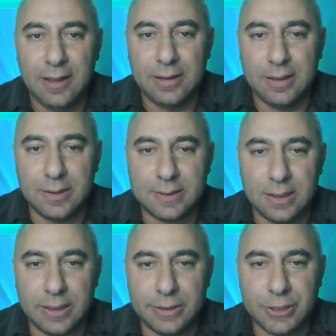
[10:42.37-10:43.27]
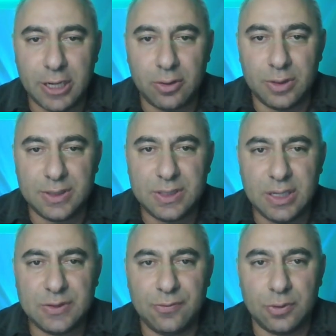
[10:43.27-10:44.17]
there is a little check on
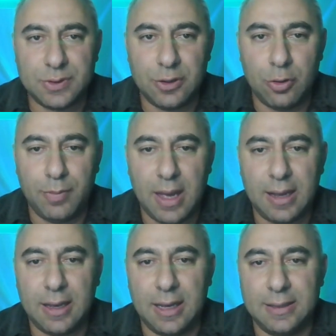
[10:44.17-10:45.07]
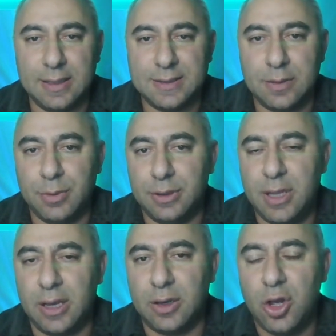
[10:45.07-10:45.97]
e6, forcing you back, and then simply
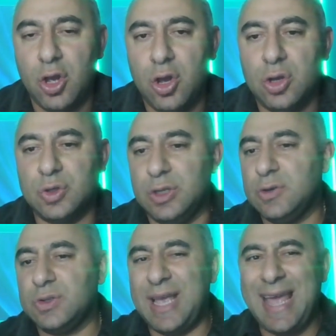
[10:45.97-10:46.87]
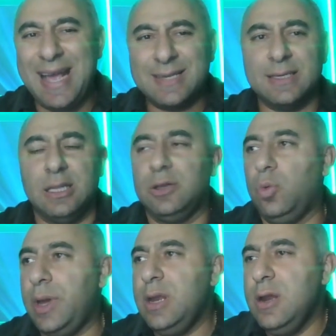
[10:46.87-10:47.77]
take. So this was an excellent
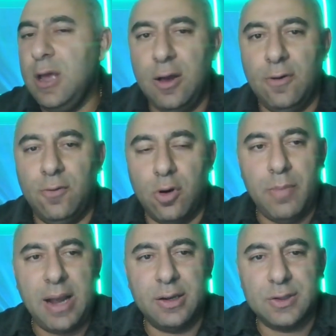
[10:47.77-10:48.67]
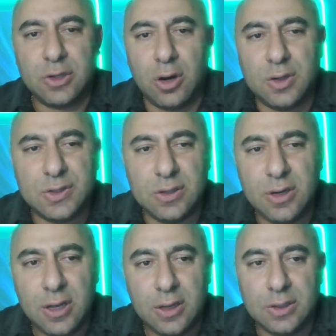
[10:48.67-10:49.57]
win for Magnus Carlsen,
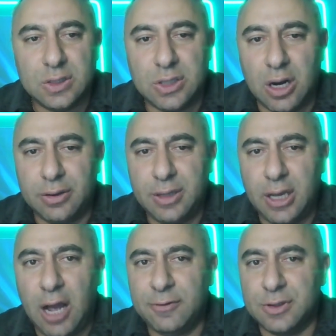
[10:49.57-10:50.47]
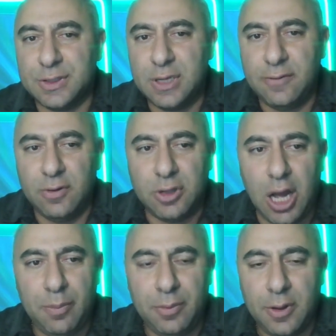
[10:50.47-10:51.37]
starting after Sinquefield
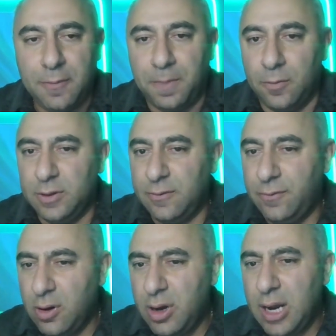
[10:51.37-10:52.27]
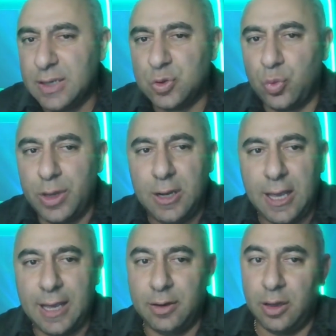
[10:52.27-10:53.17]
Cup with a very nice win, and